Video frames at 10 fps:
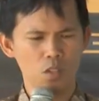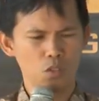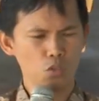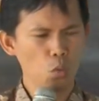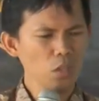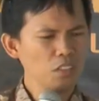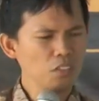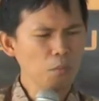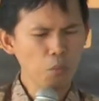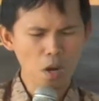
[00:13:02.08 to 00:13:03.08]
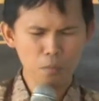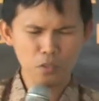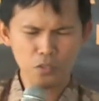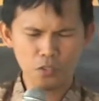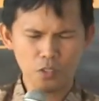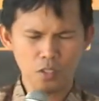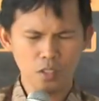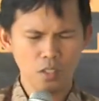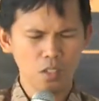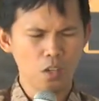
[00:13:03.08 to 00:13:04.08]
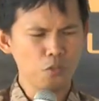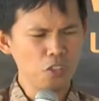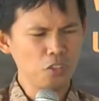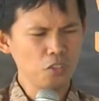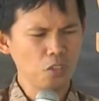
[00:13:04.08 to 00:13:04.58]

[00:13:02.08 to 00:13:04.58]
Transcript: So what is the promise of Jesus